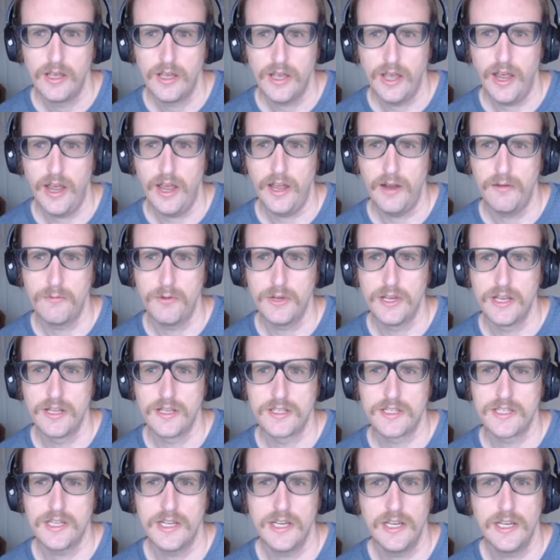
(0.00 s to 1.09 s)
and we can
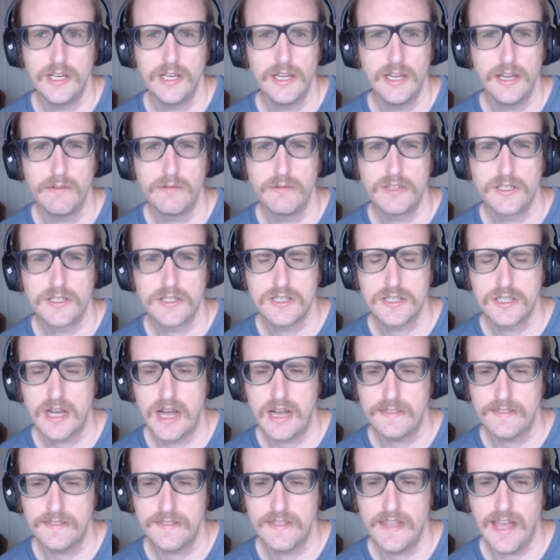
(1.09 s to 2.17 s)
see it's
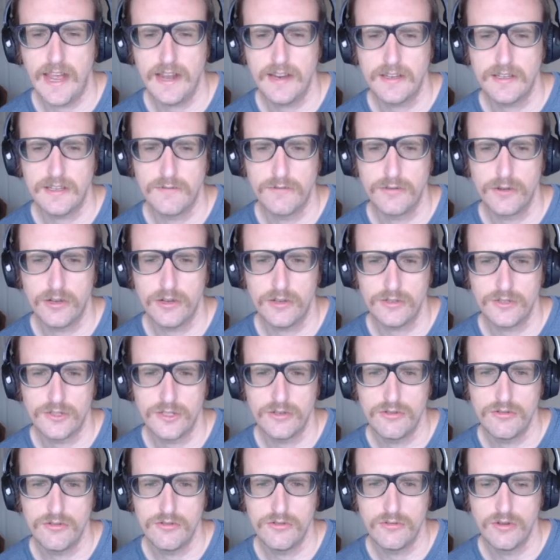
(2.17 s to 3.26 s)
not that difficult
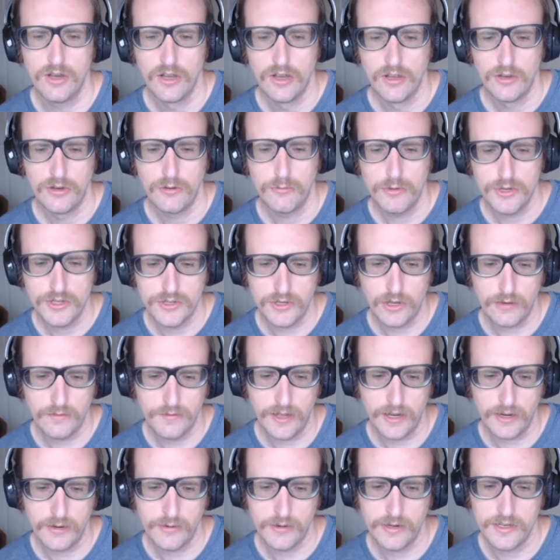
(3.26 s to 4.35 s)
to resolve
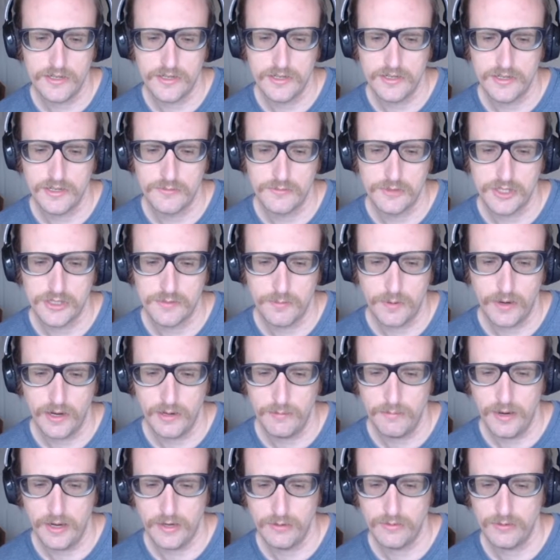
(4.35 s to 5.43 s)
that criticism just by
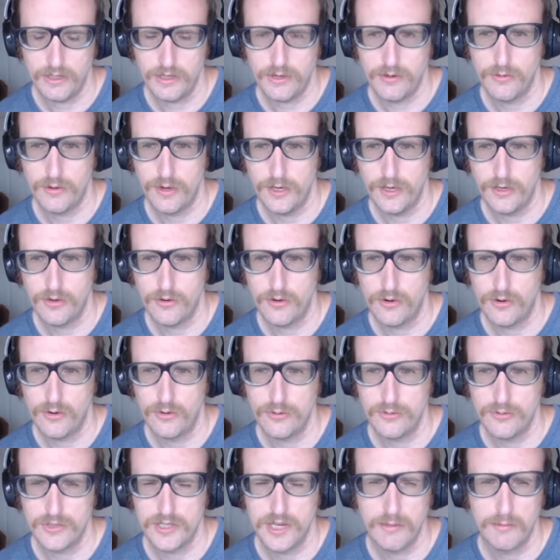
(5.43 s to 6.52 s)
manually creating your
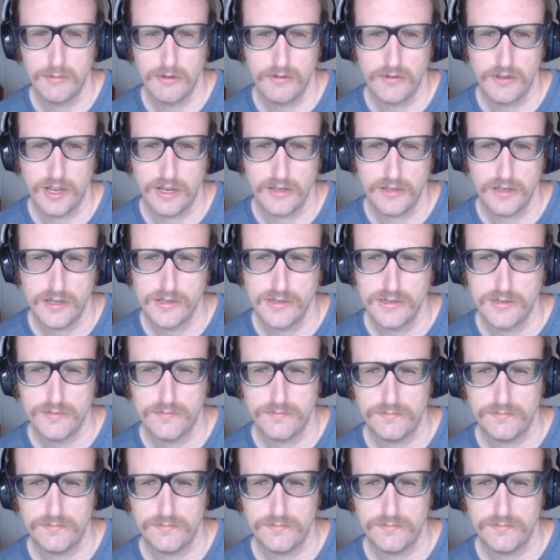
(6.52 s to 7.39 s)
own table of contents.